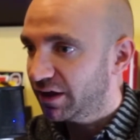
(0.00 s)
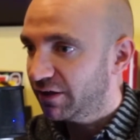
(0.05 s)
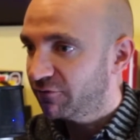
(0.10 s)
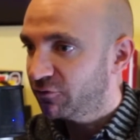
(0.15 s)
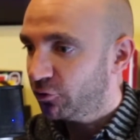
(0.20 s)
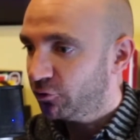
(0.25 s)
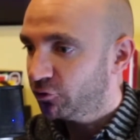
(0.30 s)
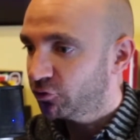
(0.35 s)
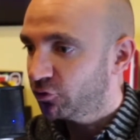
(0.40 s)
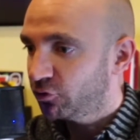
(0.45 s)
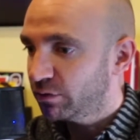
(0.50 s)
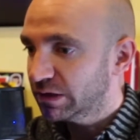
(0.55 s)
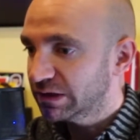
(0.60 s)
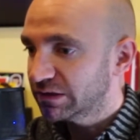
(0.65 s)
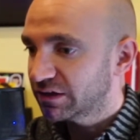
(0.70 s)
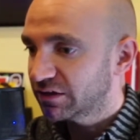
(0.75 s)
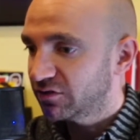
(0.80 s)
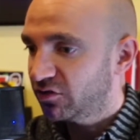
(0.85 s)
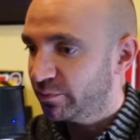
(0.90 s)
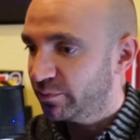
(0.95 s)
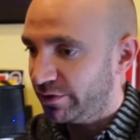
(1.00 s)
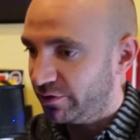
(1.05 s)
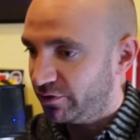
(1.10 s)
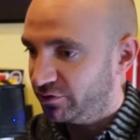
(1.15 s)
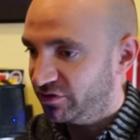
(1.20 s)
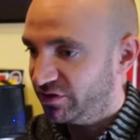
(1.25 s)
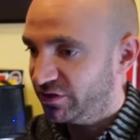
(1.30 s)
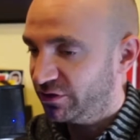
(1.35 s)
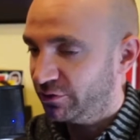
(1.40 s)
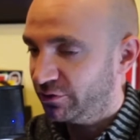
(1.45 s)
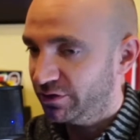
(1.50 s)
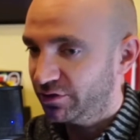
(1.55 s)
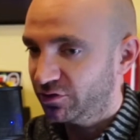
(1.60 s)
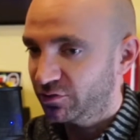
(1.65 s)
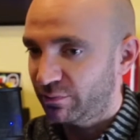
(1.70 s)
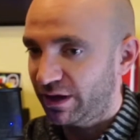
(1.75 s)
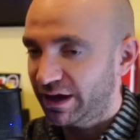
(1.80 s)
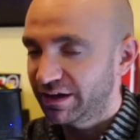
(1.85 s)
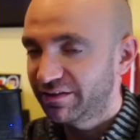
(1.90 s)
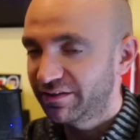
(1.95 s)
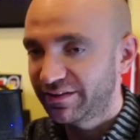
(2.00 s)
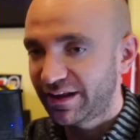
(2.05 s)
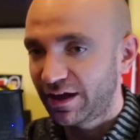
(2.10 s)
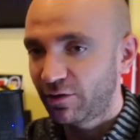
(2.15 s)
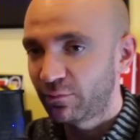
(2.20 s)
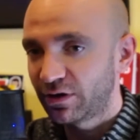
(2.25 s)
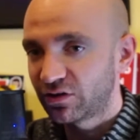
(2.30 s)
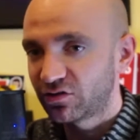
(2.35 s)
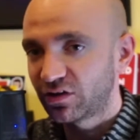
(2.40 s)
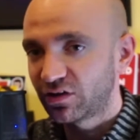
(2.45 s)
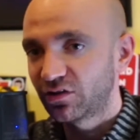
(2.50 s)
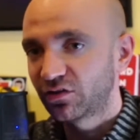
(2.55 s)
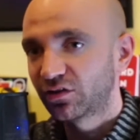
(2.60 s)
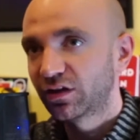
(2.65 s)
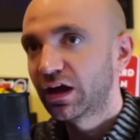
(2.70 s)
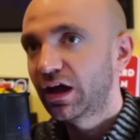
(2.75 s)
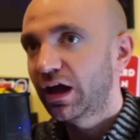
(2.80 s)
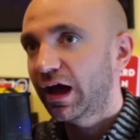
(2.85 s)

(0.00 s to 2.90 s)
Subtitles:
if you're doing the conspiracy theorist mindset, which is,